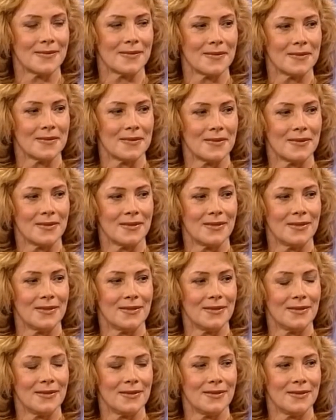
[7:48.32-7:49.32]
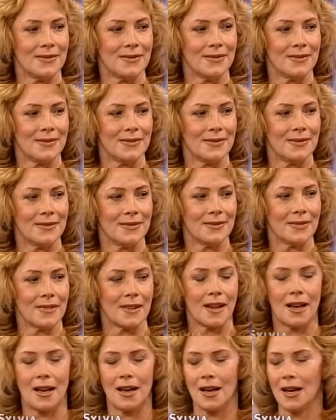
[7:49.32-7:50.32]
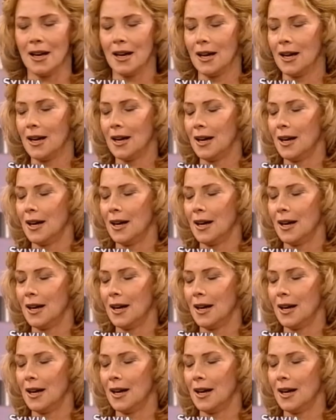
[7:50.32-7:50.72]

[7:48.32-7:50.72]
What happened? You